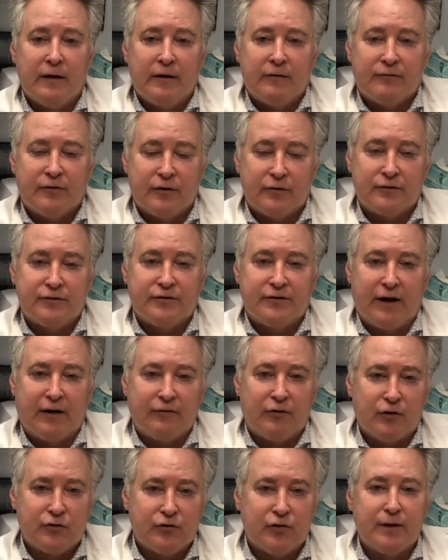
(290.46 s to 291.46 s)
for
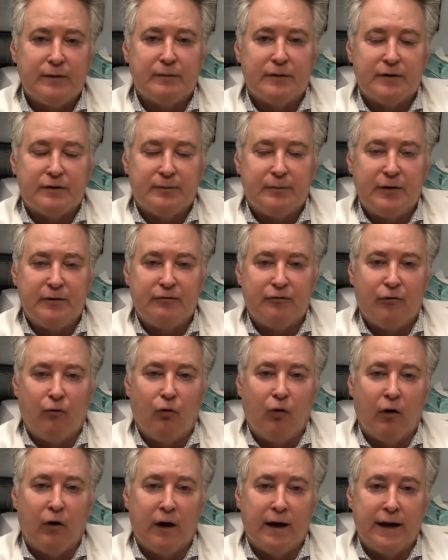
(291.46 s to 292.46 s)
several treatments
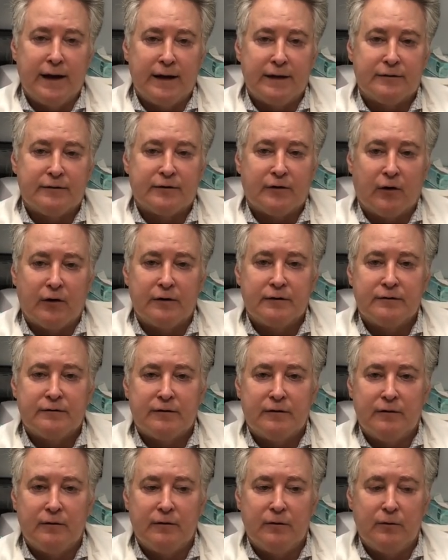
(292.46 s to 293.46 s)
before it starts
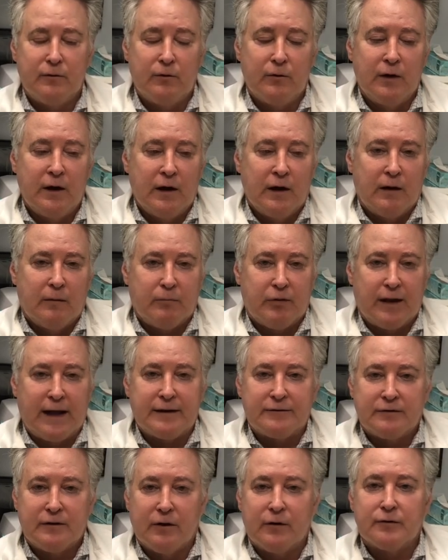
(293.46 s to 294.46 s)
to
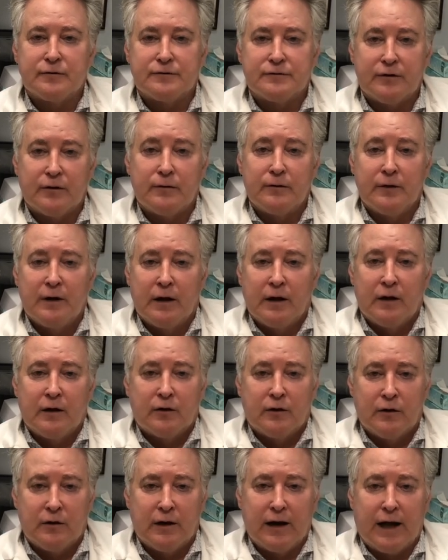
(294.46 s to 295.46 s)
plateau. So
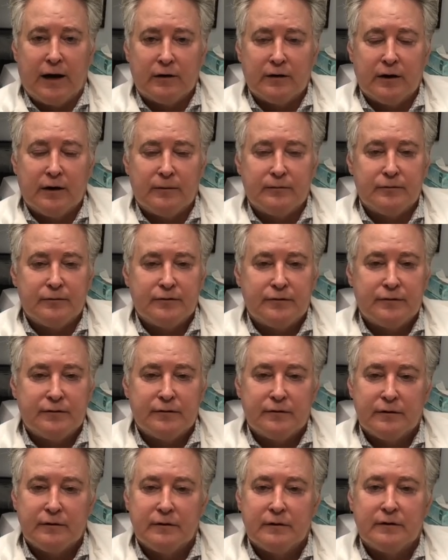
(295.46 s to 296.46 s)
good outcomes,
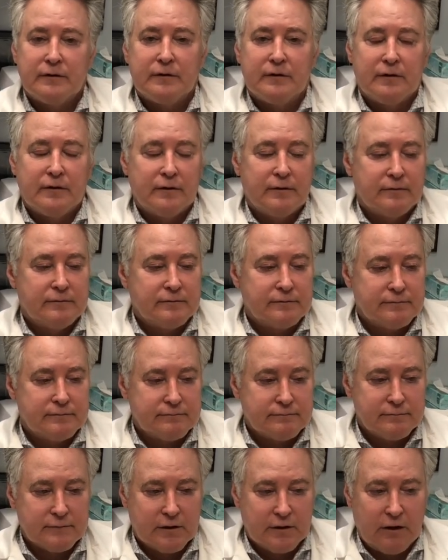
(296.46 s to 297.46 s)

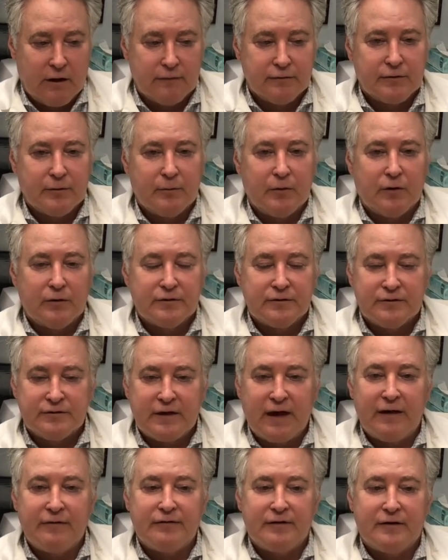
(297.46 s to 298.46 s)
comfortable,
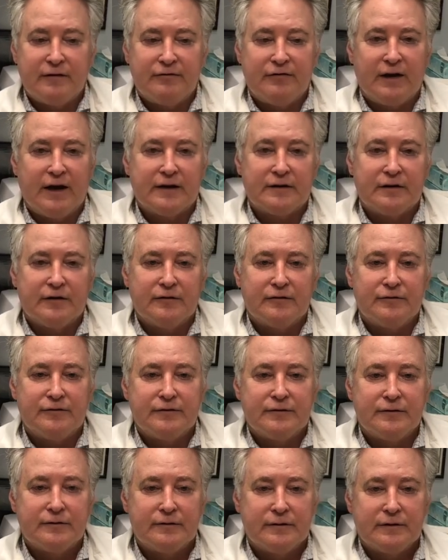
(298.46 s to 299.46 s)
safe and effective,
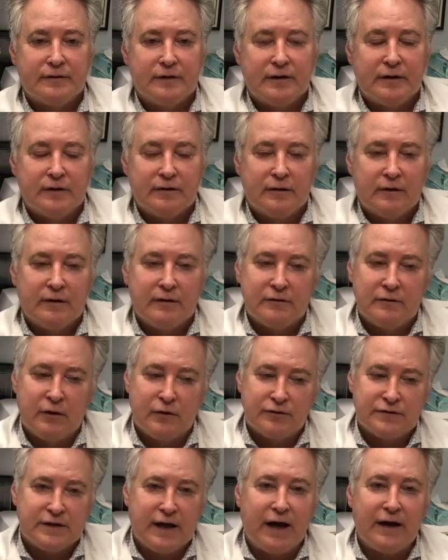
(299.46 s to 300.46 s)
no
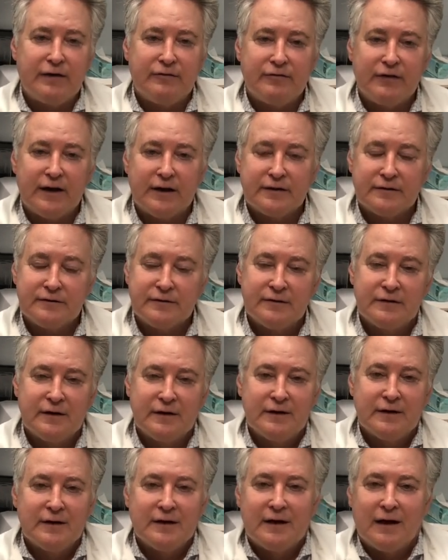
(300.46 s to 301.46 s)
side effects.
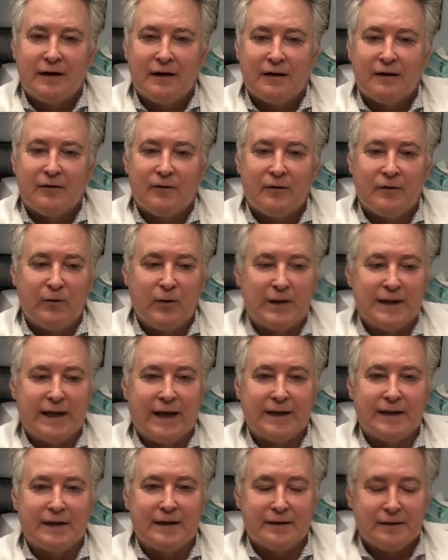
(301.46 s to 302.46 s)
We
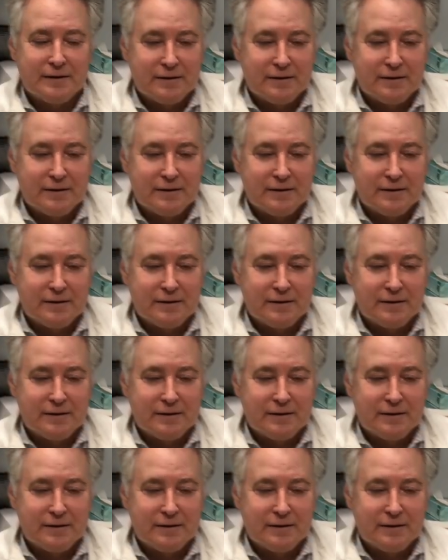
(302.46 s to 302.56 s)
like it.